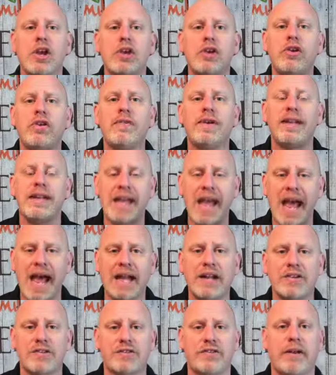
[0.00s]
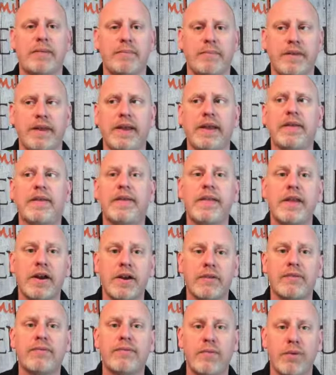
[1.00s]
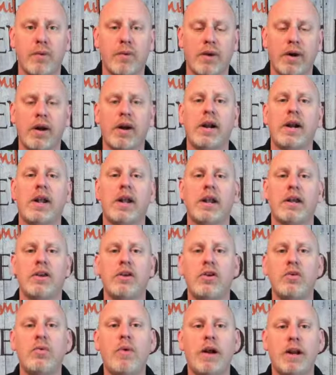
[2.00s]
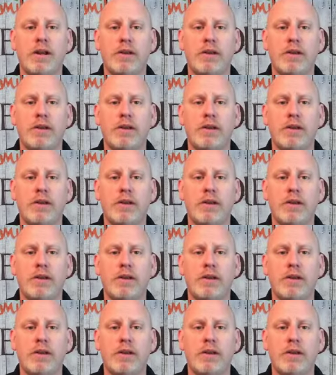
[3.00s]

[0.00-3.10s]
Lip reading: you've attached something. Therefore, you